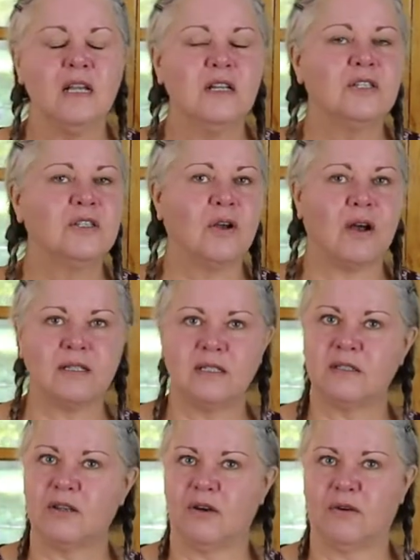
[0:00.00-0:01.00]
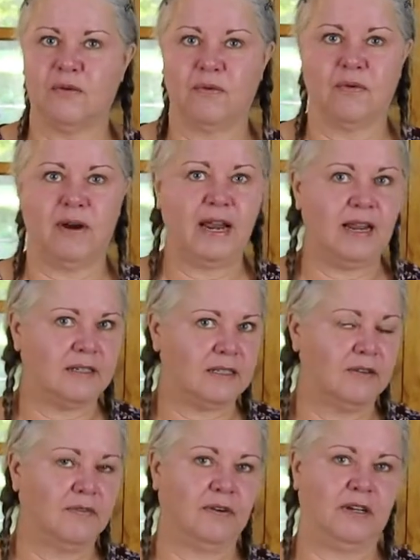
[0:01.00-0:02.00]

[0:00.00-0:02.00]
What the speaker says: Sauces are great for